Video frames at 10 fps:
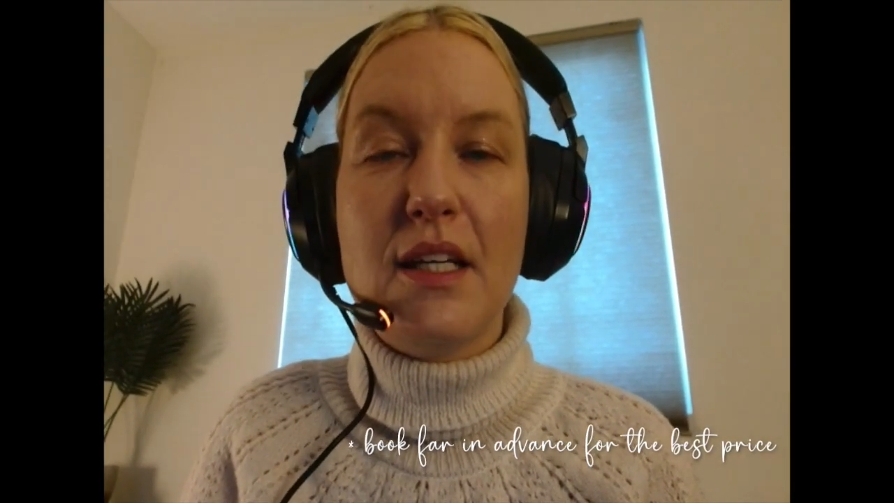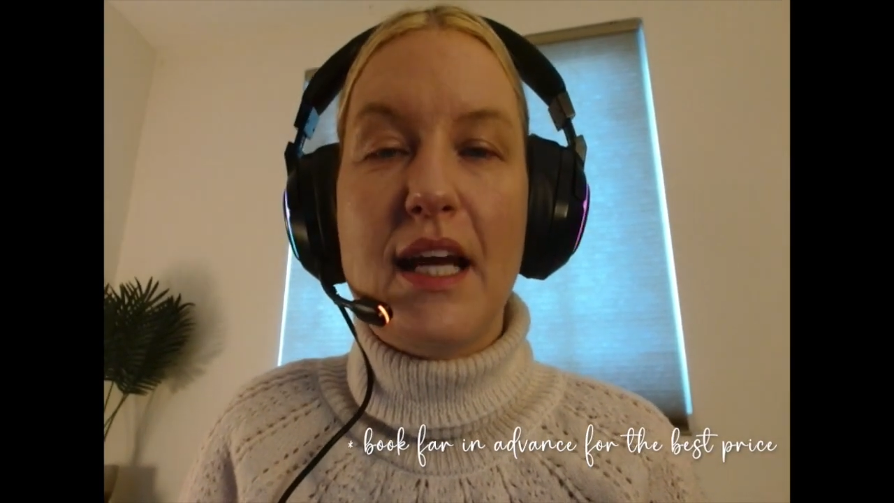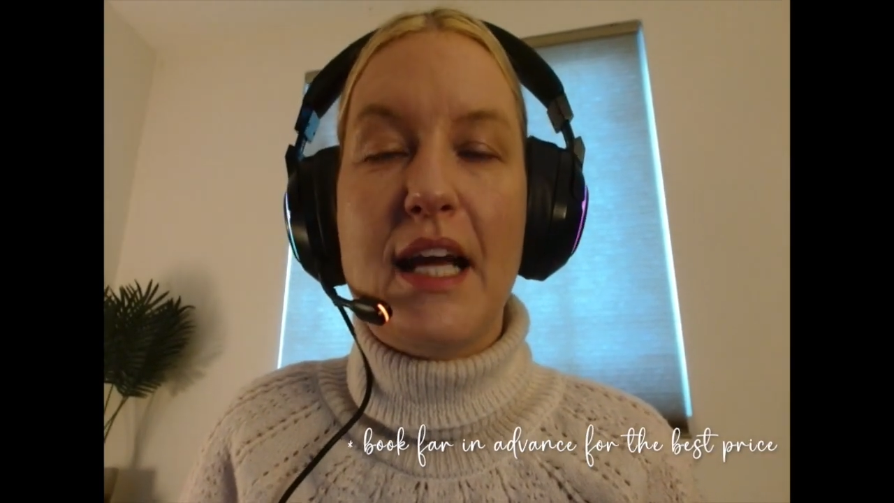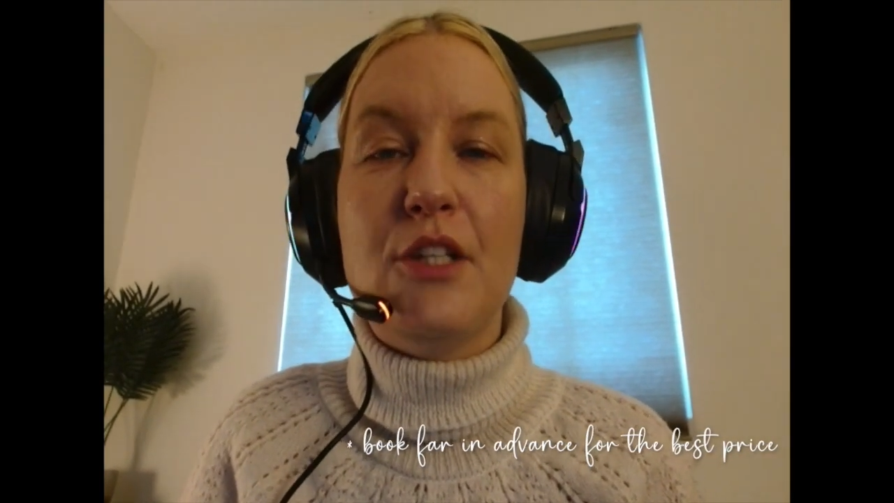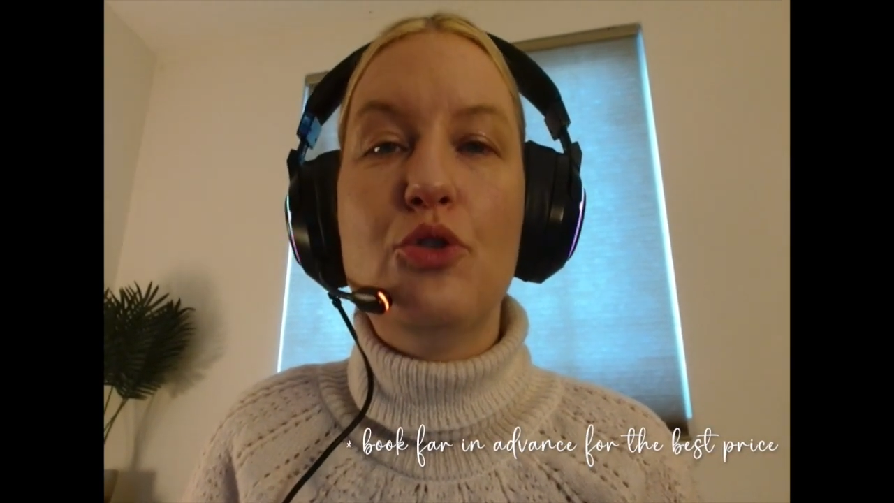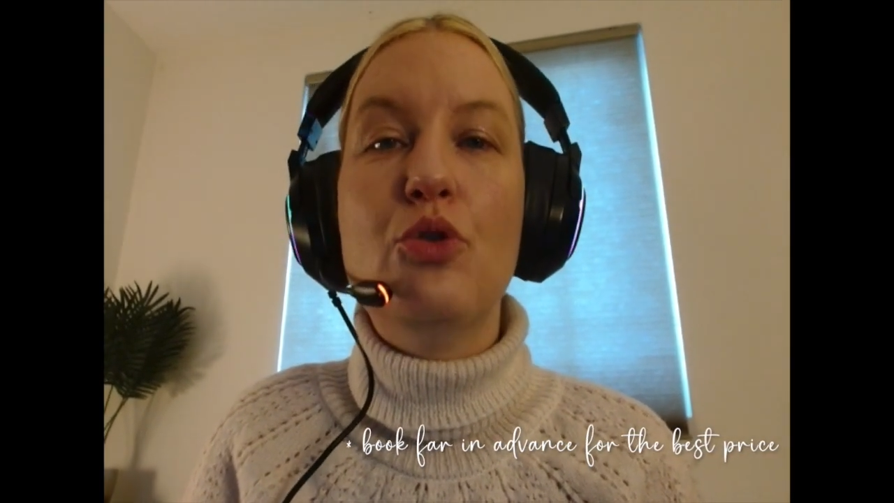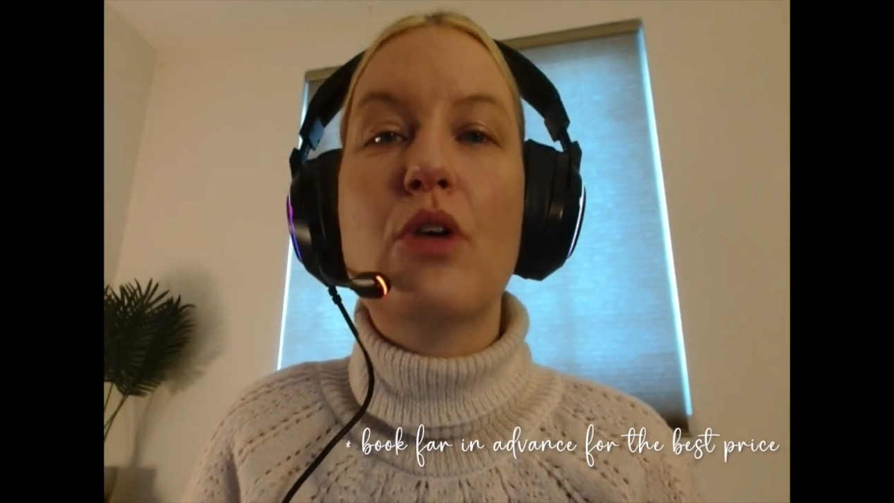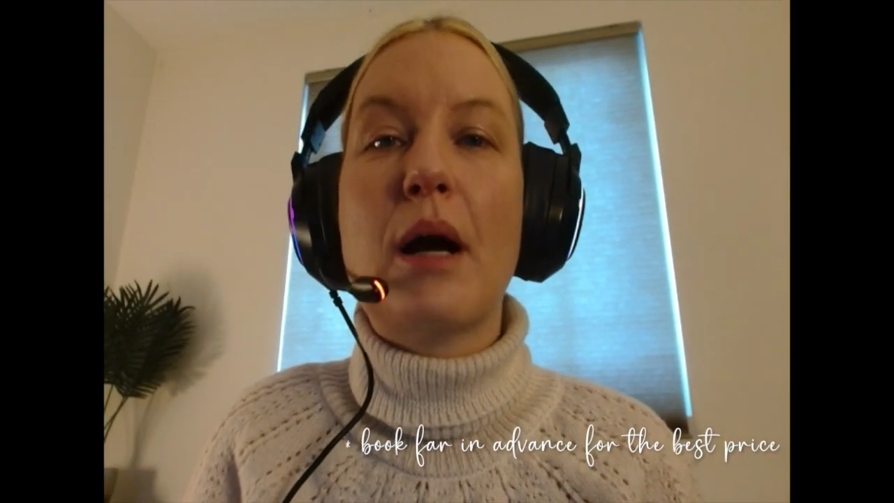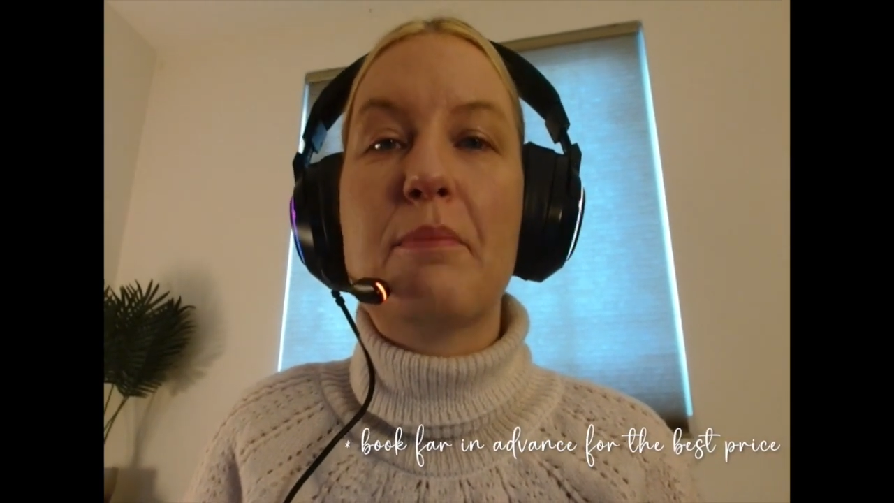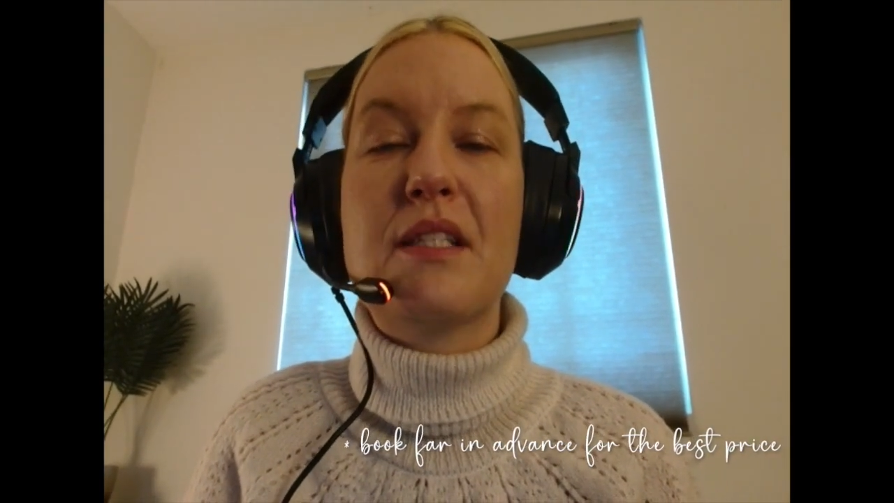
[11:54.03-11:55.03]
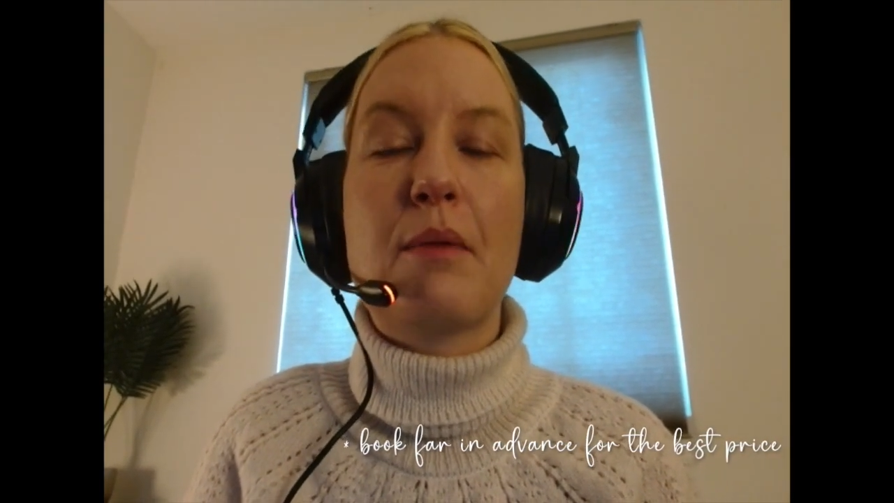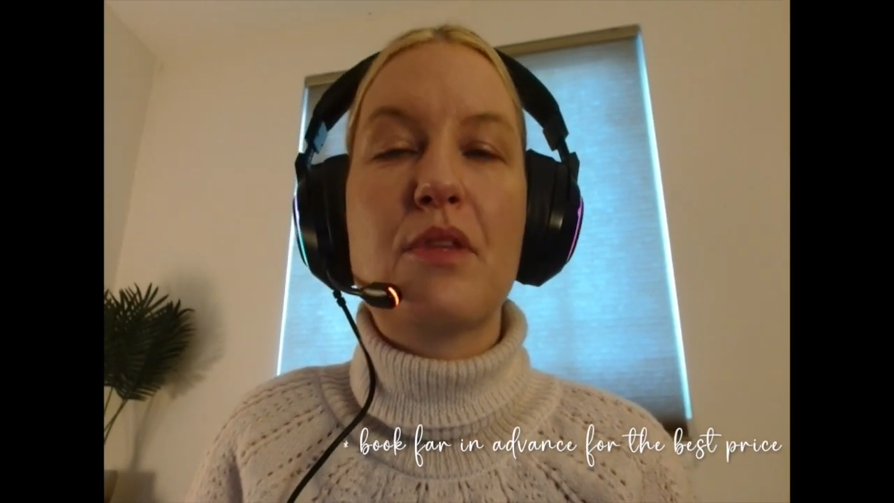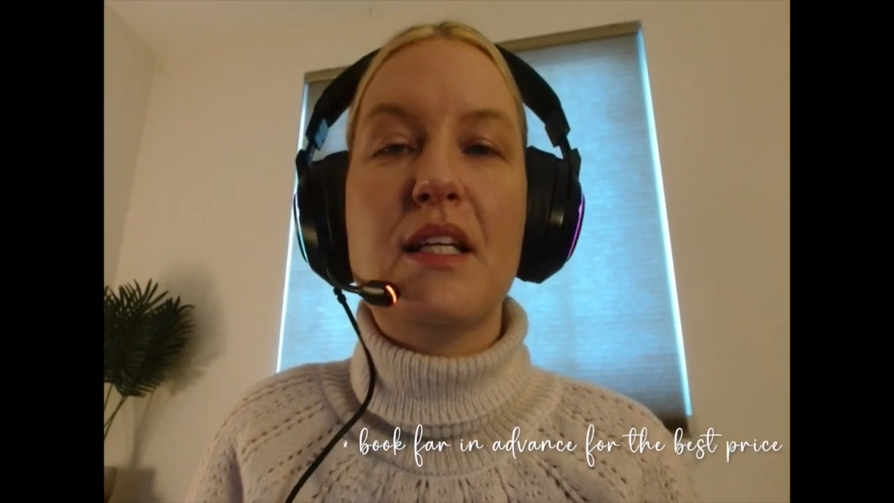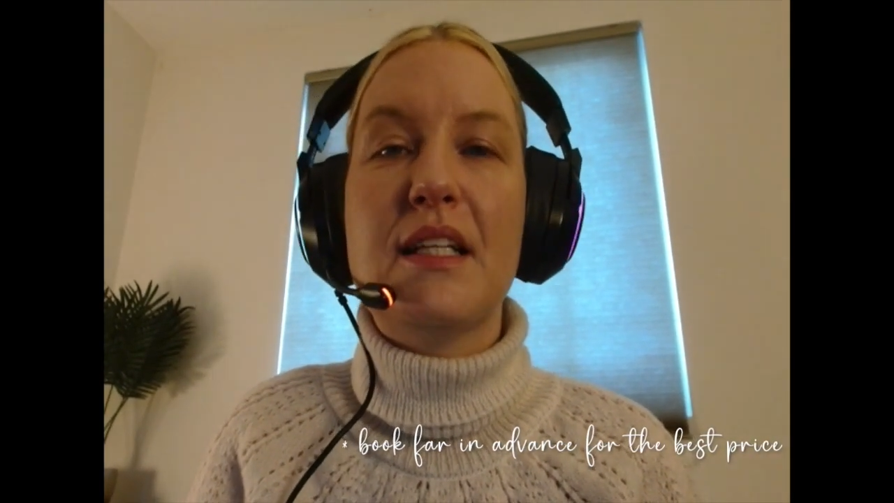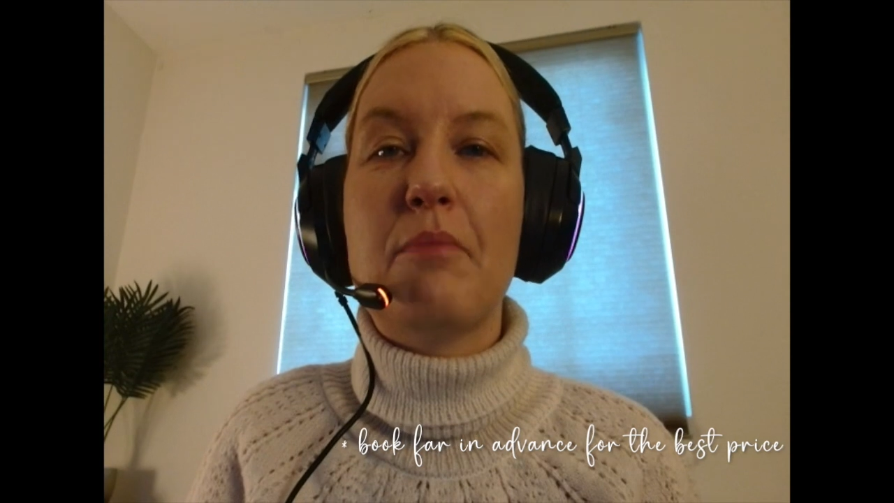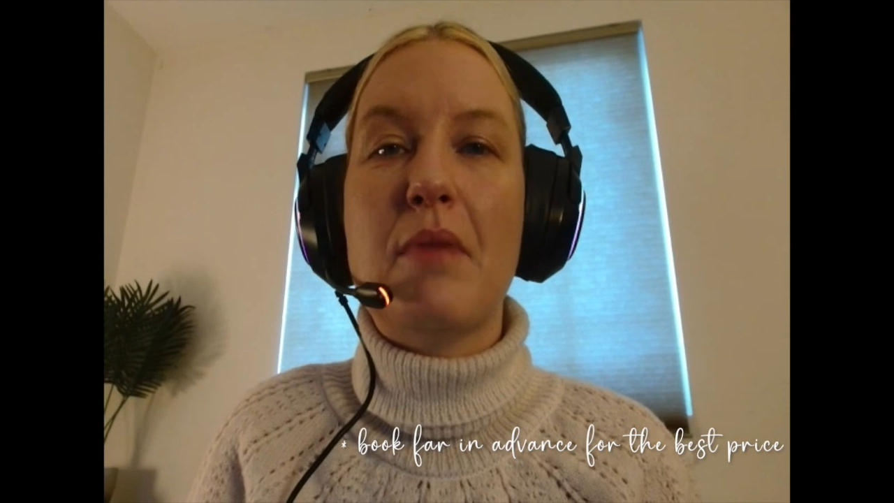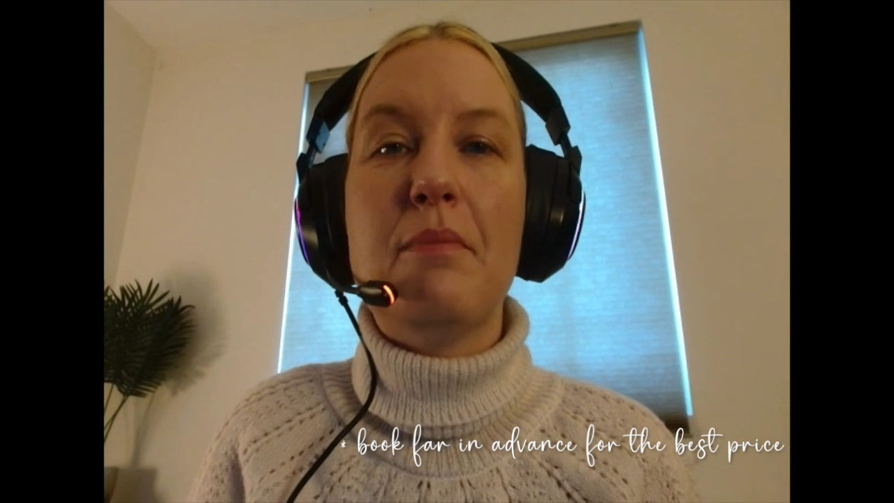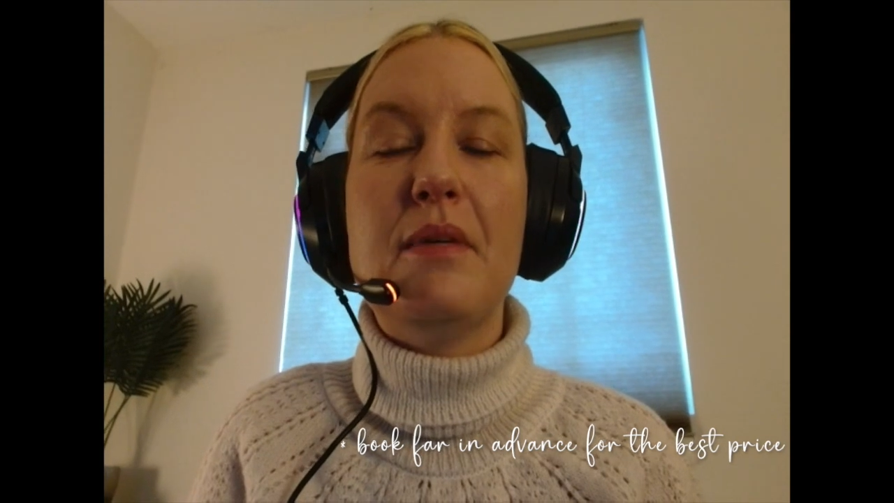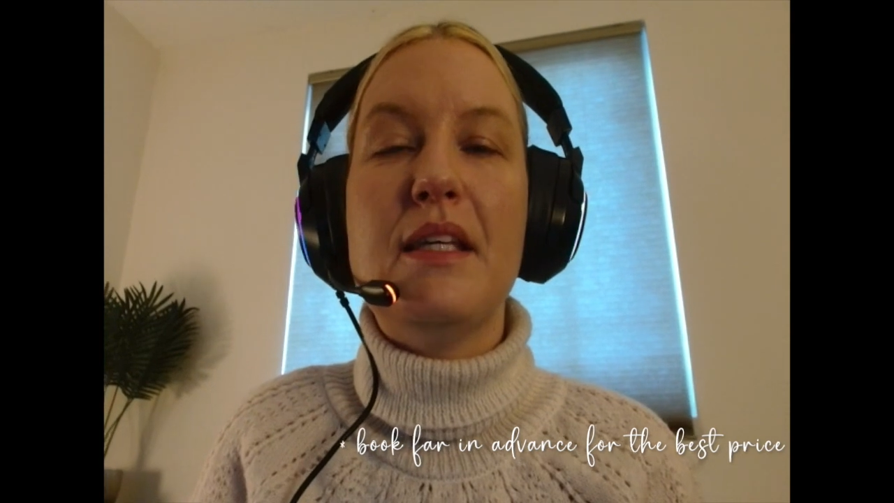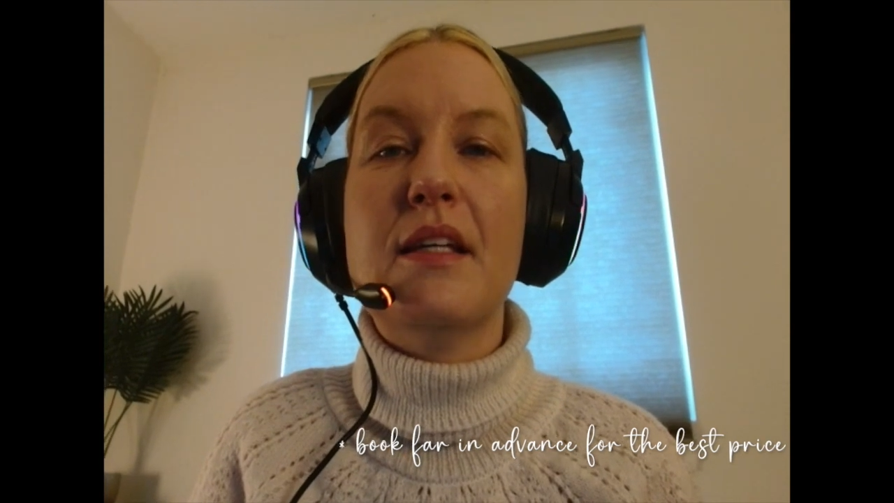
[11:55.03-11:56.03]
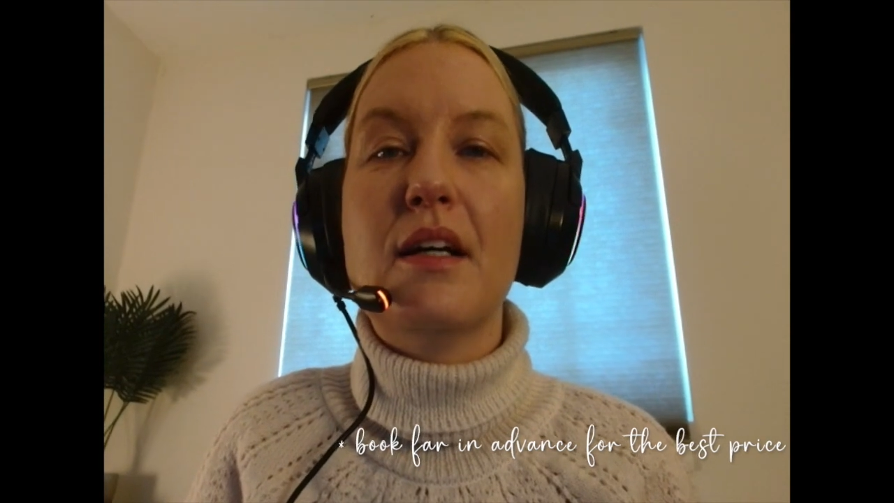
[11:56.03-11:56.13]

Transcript: and you look up something that may be